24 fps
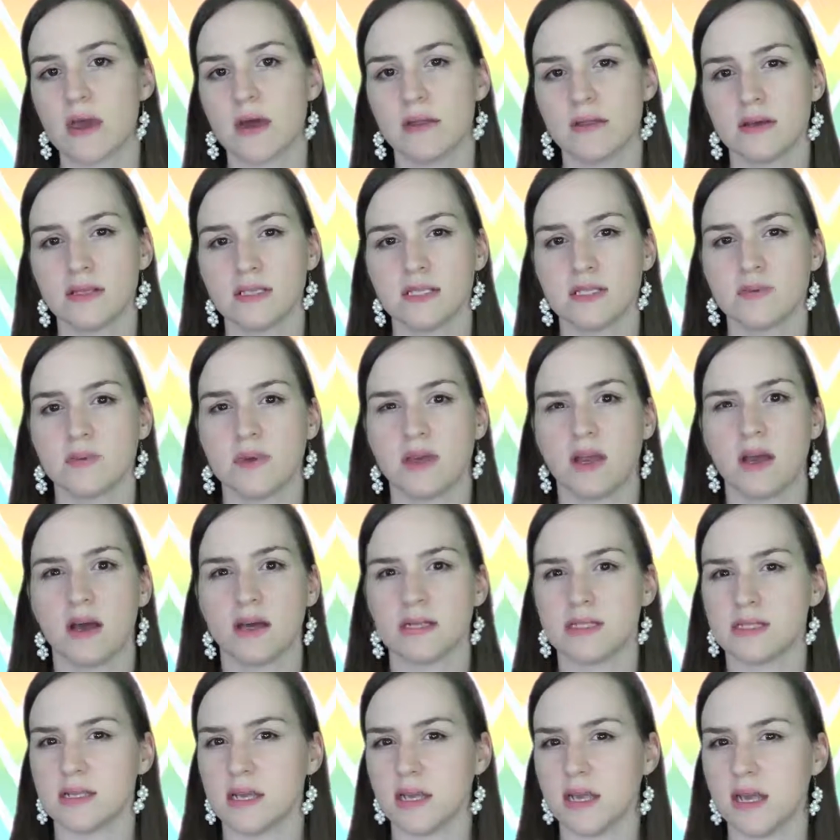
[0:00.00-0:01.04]
This is
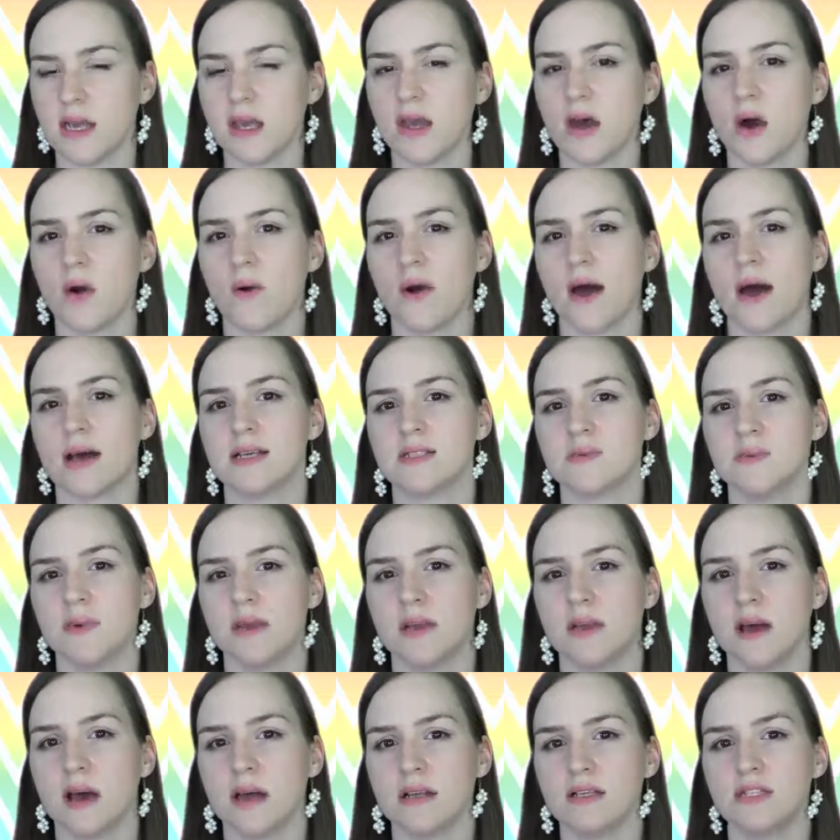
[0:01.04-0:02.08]
because the ego has
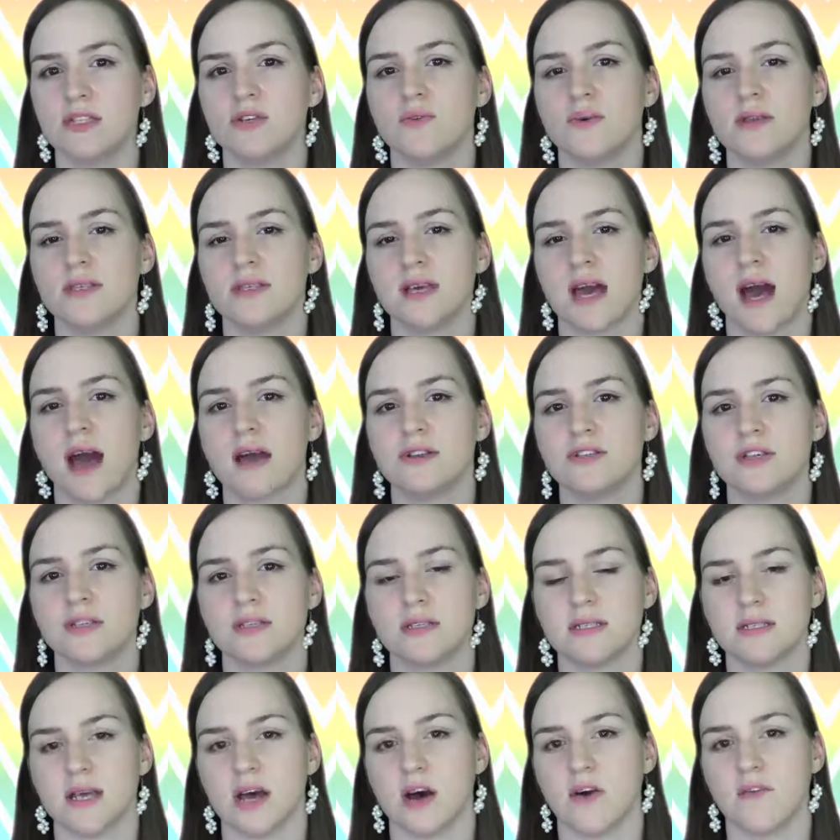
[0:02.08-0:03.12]
begun to attach
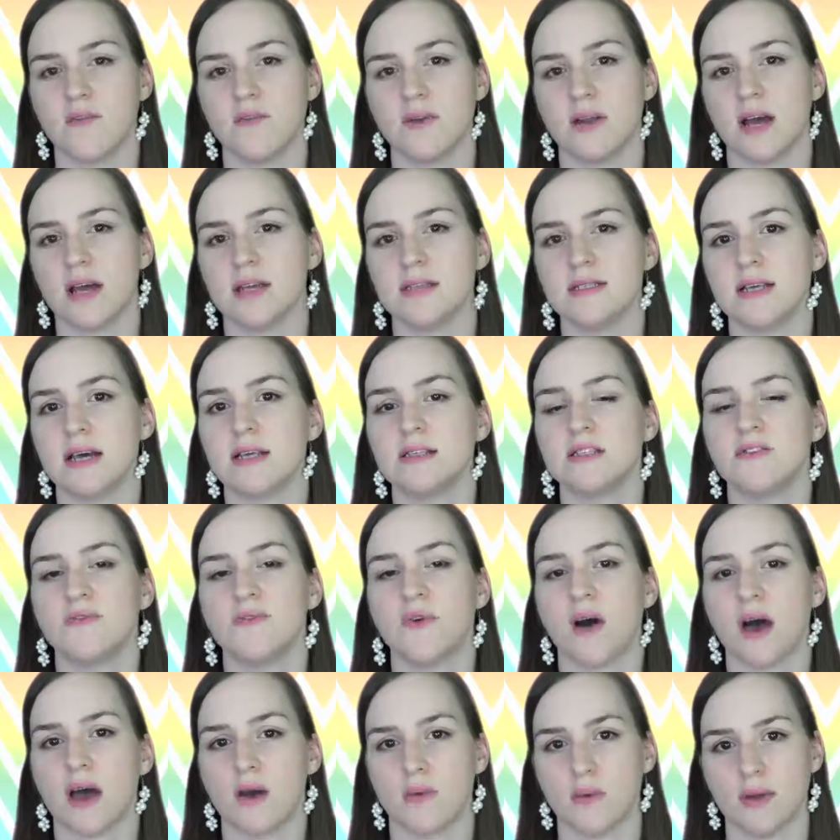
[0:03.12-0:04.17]
itself and
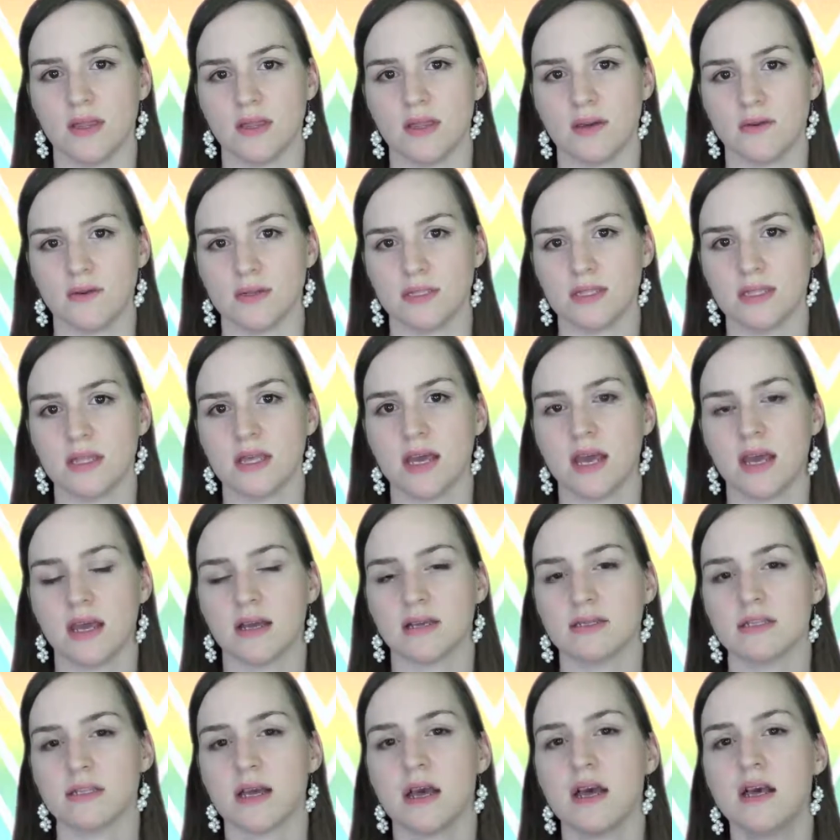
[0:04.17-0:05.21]
identify with those
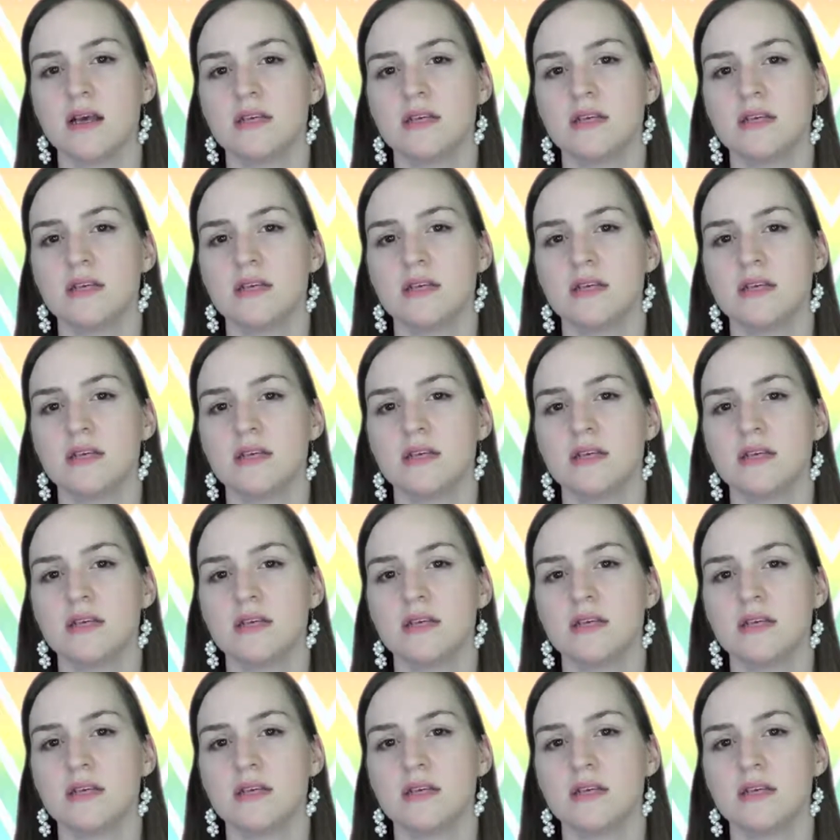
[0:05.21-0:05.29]
things.